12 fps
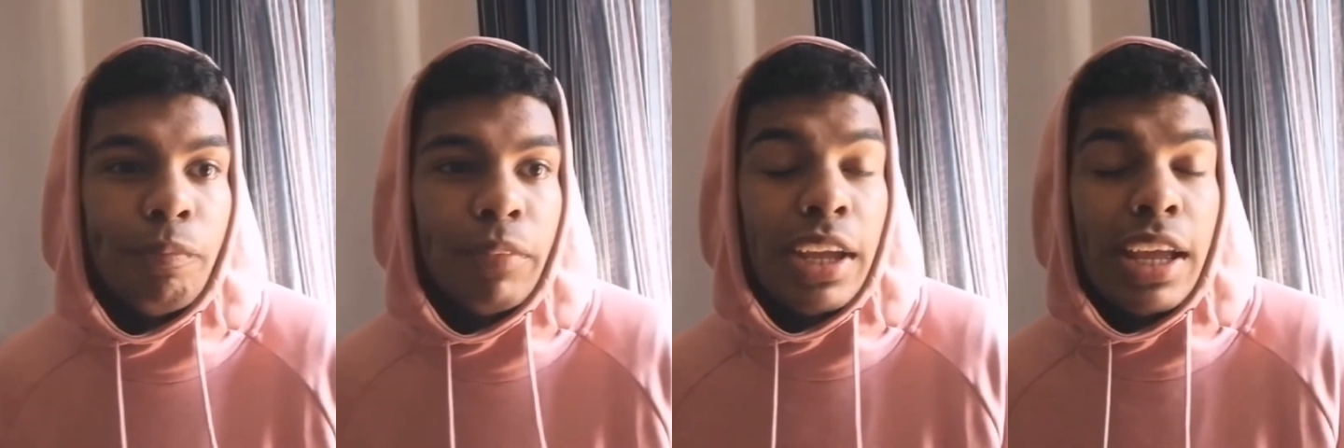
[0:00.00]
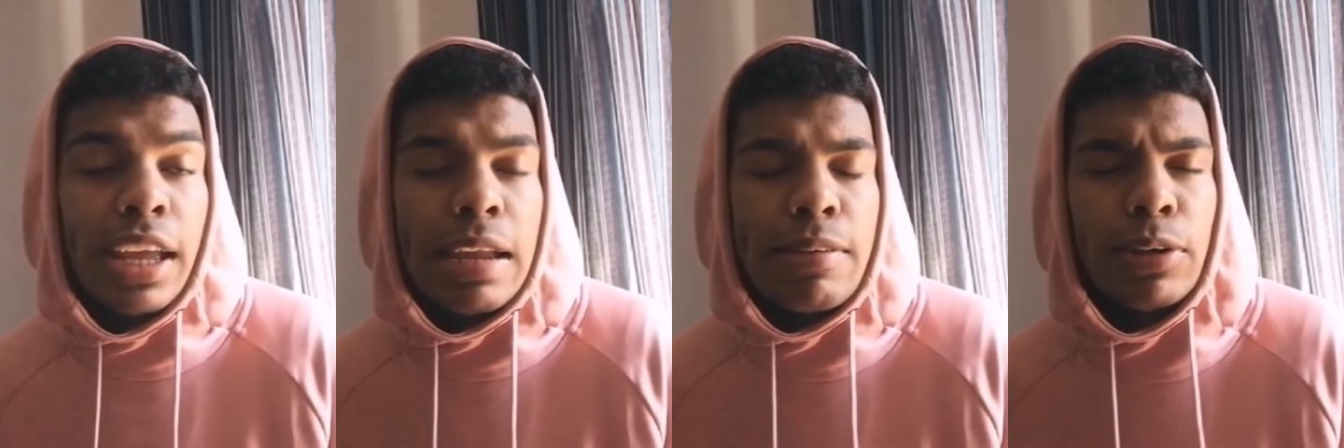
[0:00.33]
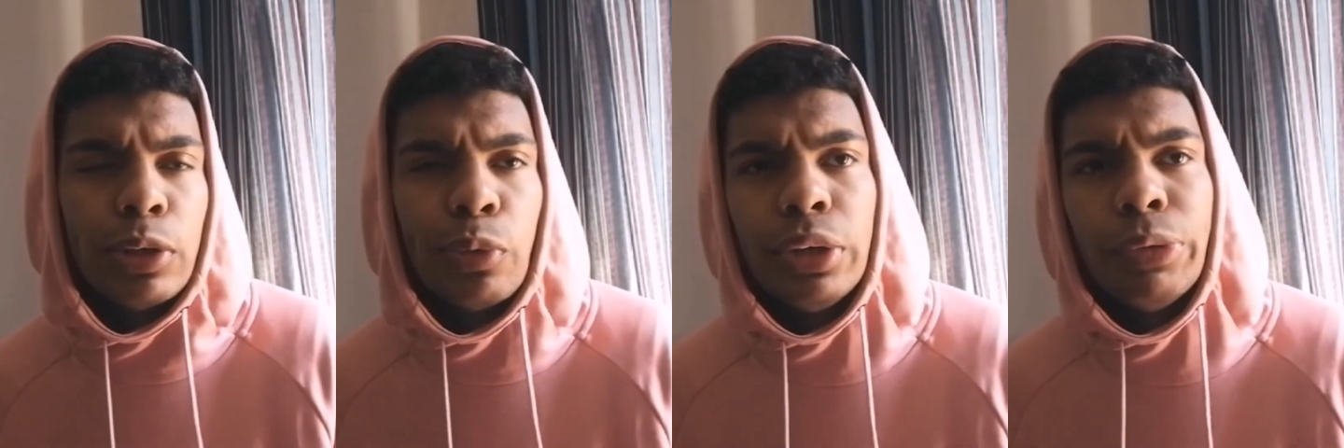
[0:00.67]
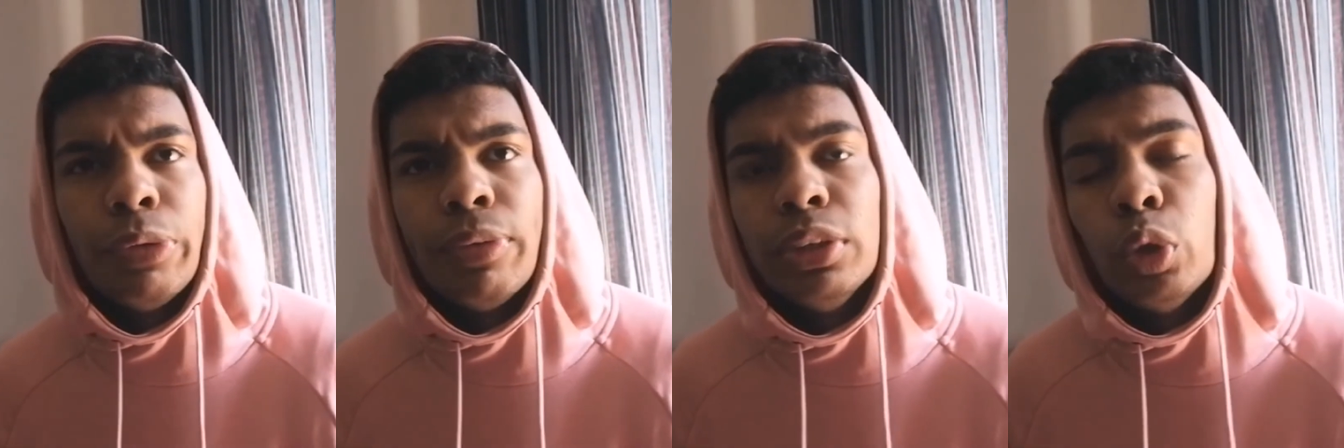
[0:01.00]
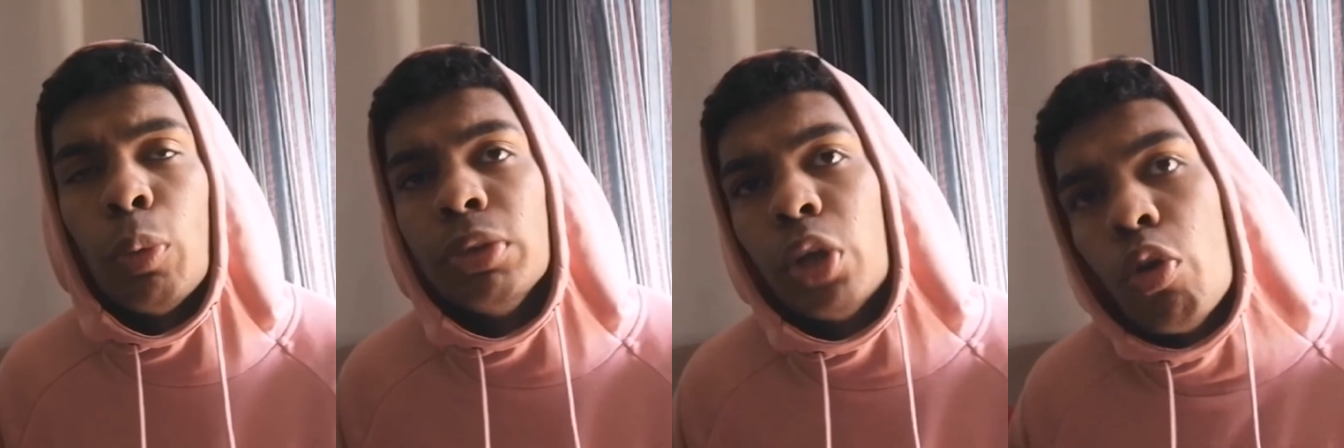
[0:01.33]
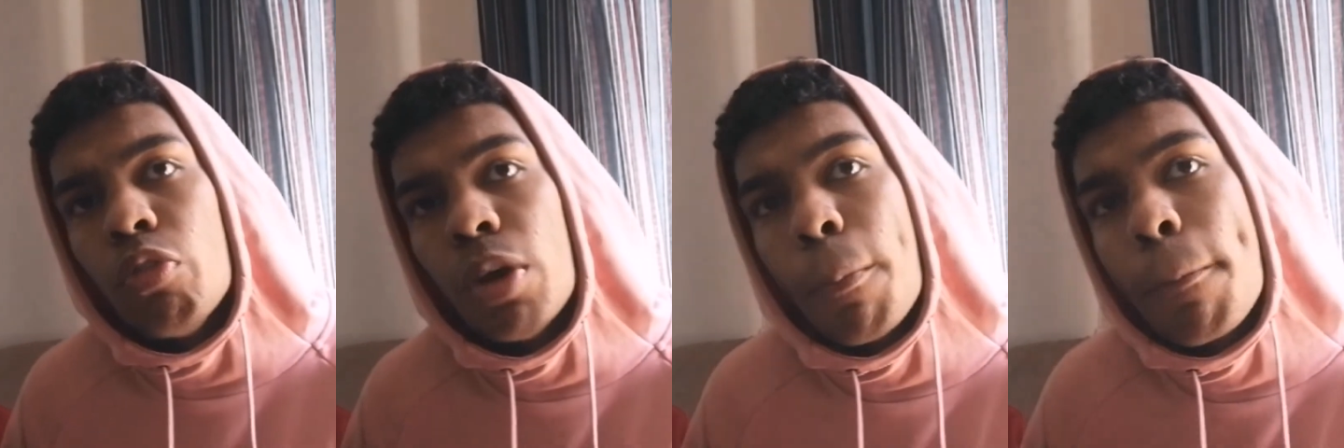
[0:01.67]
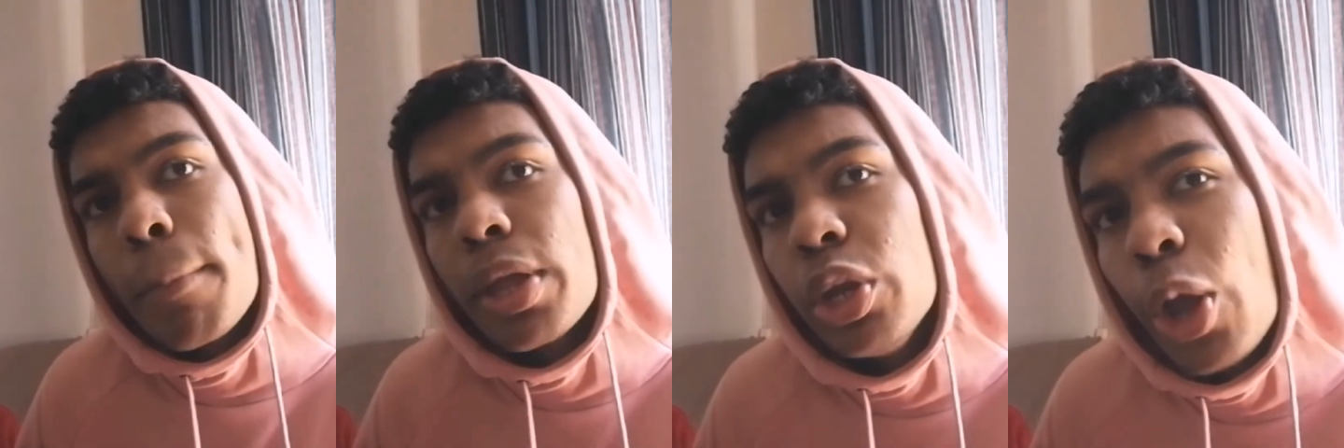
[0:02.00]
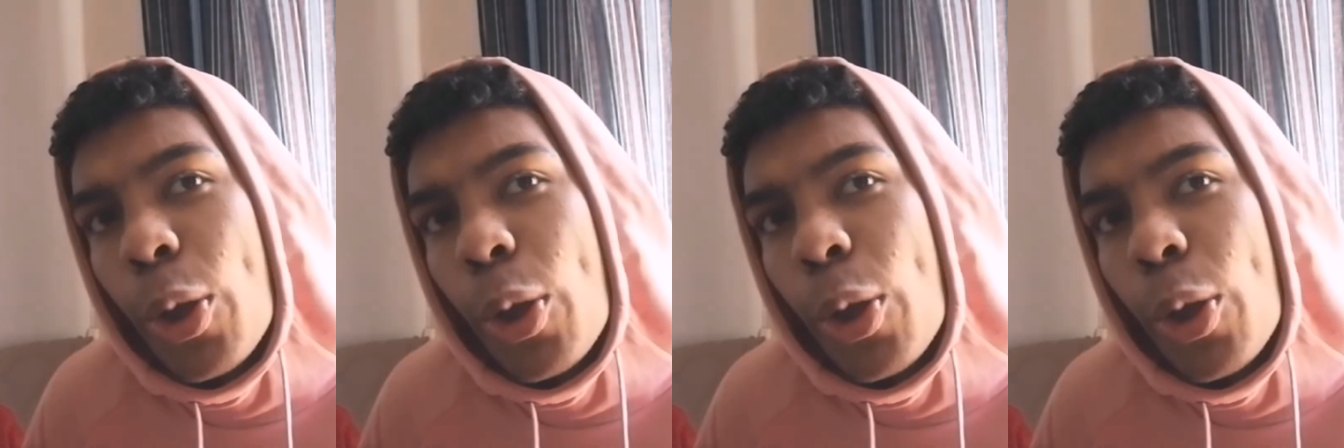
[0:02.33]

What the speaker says: Even though 2021 is almost over, but